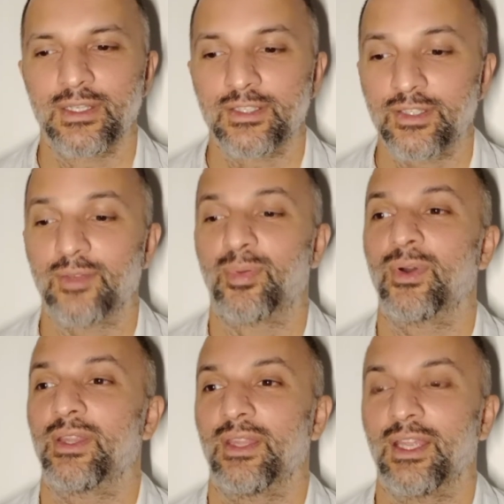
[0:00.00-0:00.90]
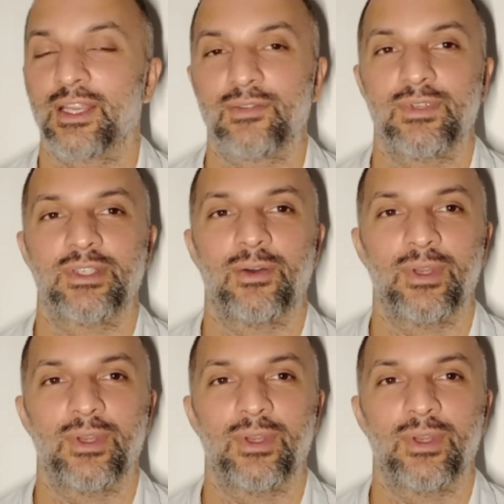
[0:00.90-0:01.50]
to the point that it can result